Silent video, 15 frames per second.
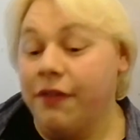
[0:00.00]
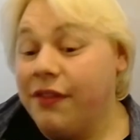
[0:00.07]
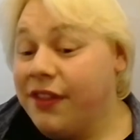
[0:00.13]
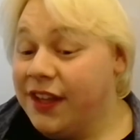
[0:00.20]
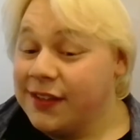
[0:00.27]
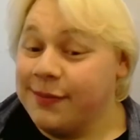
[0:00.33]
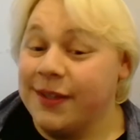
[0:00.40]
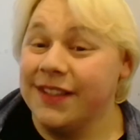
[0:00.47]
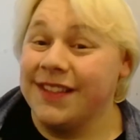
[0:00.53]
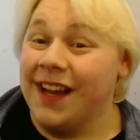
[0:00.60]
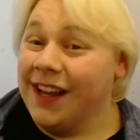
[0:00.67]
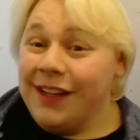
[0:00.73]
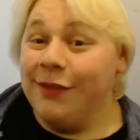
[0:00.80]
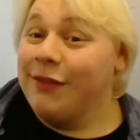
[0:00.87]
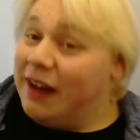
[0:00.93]
That's because I
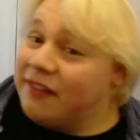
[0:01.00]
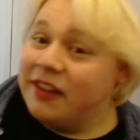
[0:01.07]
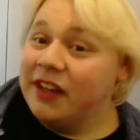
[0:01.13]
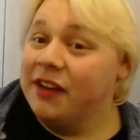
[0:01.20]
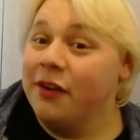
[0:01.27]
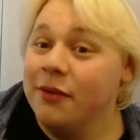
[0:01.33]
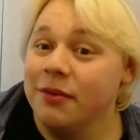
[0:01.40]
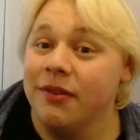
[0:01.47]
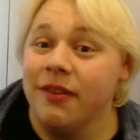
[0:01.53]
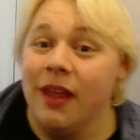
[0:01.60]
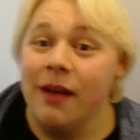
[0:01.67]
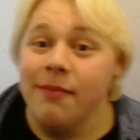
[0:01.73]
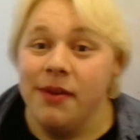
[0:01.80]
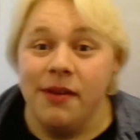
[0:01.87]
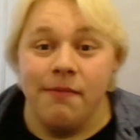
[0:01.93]
don't have any notes for that
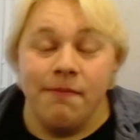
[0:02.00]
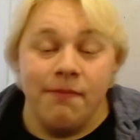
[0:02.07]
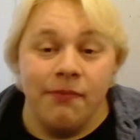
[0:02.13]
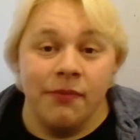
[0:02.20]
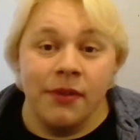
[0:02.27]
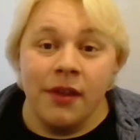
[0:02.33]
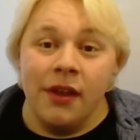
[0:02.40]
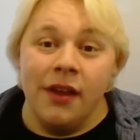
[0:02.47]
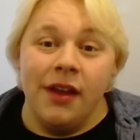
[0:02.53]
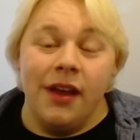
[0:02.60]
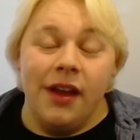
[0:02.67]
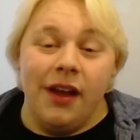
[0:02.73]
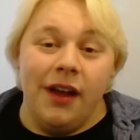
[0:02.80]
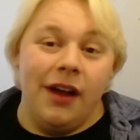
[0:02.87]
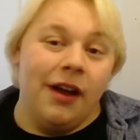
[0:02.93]
bit.
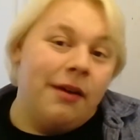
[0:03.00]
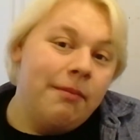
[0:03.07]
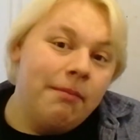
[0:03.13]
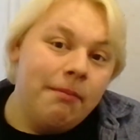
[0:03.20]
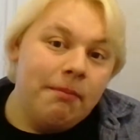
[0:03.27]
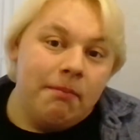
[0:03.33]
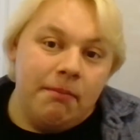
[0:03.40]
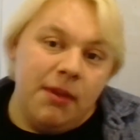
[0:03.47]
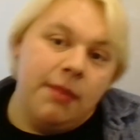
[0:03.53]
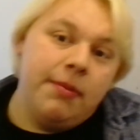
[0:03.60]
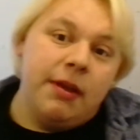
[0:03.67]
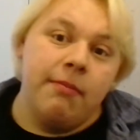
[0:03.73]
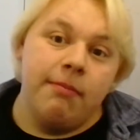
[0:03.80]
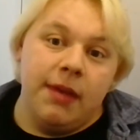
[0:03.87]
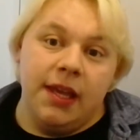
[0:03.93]
Me
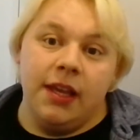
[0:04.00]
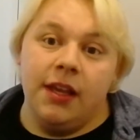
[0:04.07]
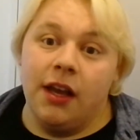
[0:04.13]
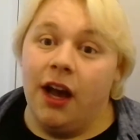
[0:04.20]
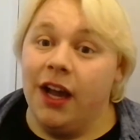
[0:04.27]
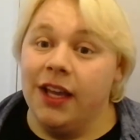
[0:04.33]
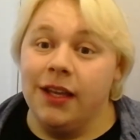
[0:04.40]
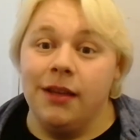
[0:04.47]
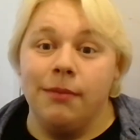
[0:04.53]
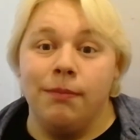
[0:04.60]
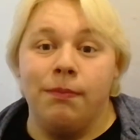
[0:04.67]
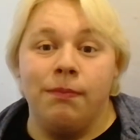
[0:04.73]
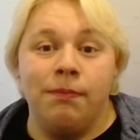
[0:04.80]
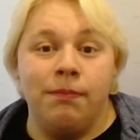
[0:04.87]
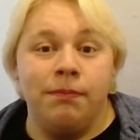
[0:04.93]
being me, I
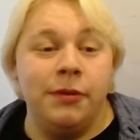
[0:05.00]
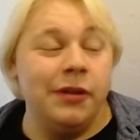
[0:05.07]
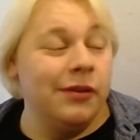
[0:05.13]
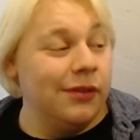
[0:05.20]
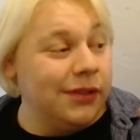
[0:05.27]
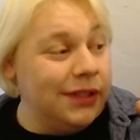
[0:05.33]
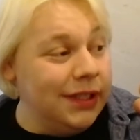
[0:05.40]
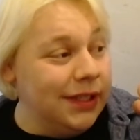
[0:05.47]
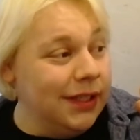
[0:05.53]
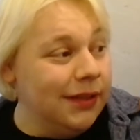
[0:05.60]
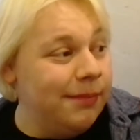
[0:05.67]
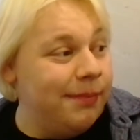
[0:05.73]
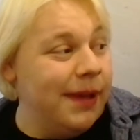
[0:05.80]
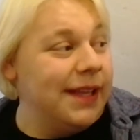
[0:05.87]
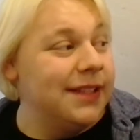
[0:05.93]
purely
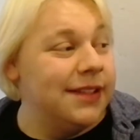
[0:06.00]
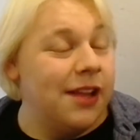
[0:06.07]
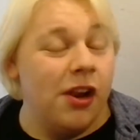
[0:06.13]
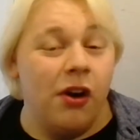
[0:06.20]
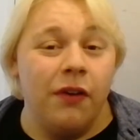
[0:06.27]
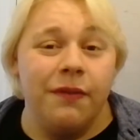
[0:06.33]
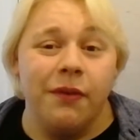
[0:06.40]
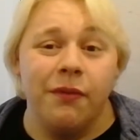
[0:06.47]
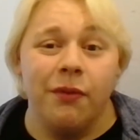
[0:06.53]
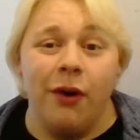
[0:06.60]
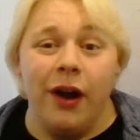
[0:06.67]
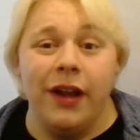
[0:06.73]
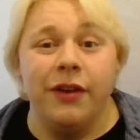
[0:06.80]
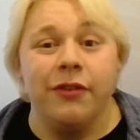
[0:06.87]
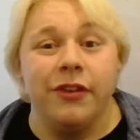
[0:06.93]
based it off of what
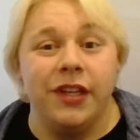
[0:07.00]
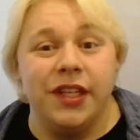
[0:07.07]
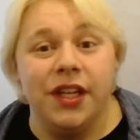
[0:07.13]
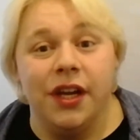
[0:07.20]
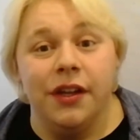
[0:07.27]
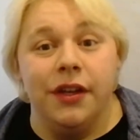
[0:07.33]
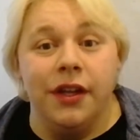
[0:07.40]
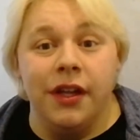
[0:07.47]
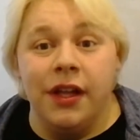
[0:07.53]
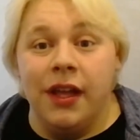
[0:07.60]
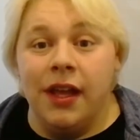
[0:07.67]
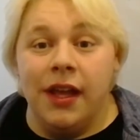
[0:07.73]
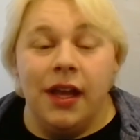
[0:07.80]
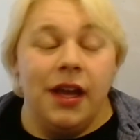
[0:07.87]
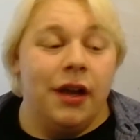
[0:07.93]
I'd already done,
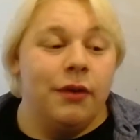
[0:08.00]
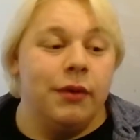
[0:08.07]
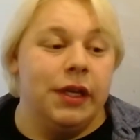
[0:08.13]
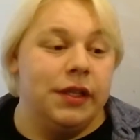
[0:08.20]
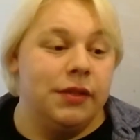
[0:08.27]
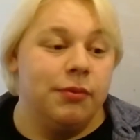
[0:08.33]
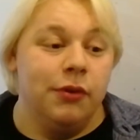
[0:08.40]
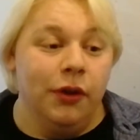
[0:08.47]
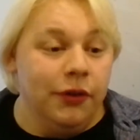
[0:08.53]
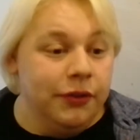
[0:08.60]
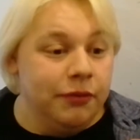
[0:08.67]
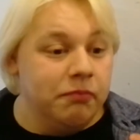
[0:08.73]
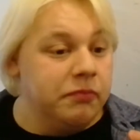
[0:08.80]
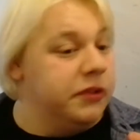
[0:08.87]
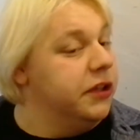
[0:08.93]
which was
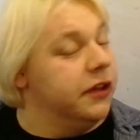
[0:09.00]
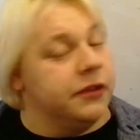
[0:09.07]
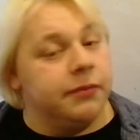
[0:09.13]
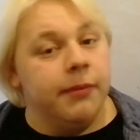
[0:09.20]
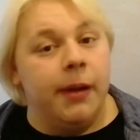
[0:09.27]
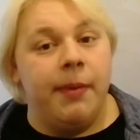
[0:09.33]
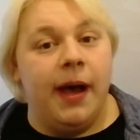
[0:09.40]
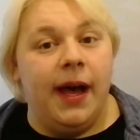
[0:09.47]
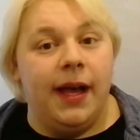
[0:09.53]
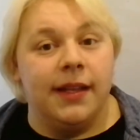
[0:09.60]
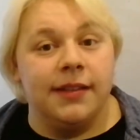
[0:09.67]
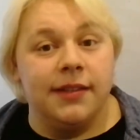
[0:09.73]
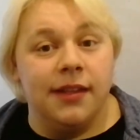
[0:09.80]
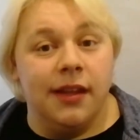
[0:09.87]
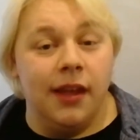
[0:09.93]
just my past.